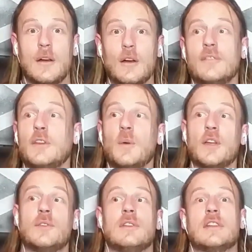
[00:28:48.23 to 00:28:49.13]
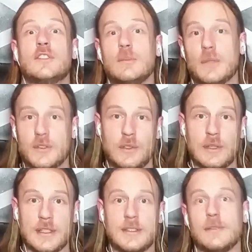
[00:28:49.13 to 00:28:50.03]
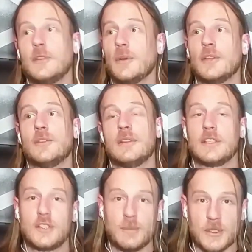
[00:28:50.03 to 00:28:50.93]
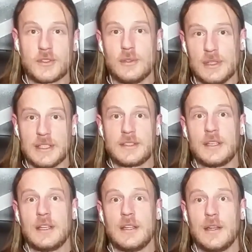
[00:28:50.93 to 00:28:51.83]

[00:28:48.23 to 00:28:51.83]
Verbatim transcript: Or oh, if you want to do this, you must do this. If you want to do this, you must do this.